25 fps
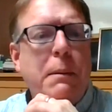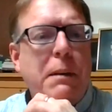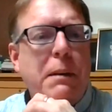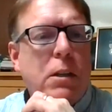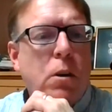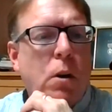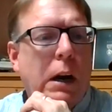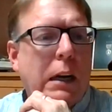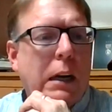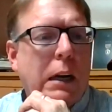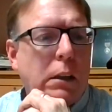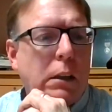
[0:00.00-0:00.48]
maybe
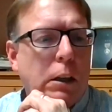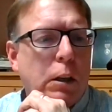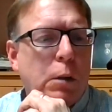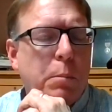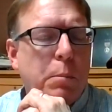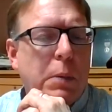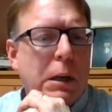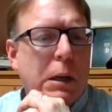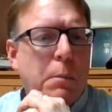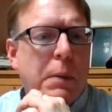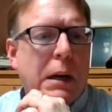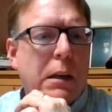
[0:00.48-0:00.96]
talk a little
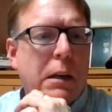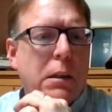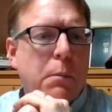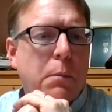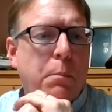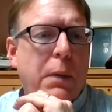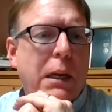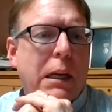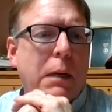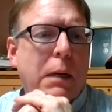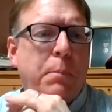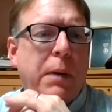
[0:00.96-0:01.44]
bit about the
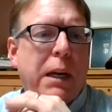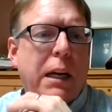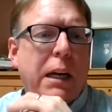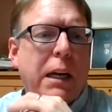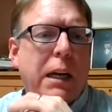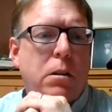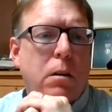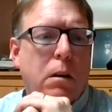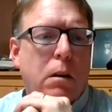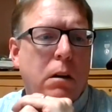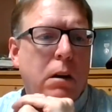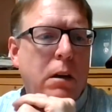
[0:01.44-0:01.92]
big
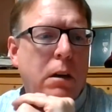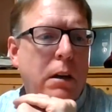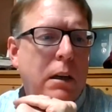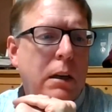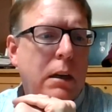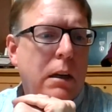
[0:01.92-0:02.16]
picture.